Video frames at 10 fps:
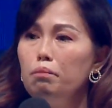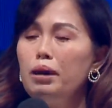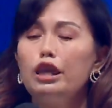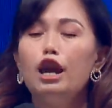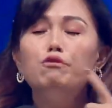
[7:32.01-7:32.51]

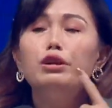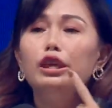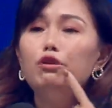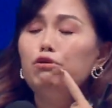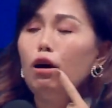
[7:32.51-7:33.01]
But
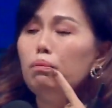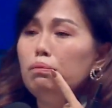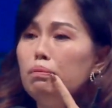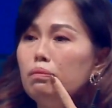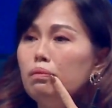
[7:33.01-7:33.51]
everything from
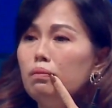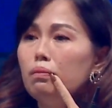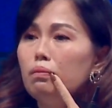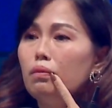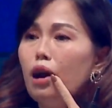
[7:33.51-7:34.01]

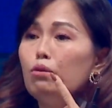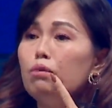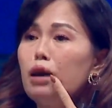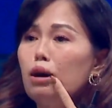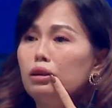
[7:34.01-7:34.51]

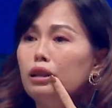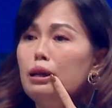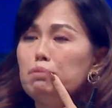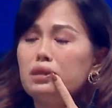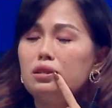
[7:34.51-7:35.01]
our mouth,
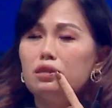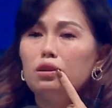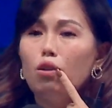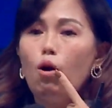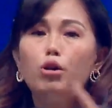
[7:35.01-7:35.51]
lips,
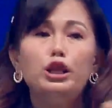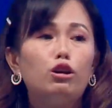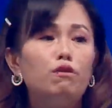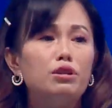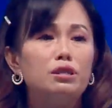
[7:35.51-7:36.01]
only
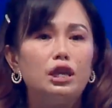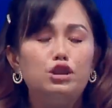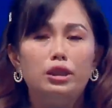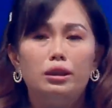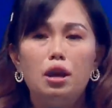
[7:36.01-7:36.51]

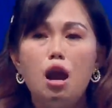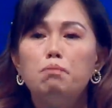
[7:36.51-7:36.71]
conversation.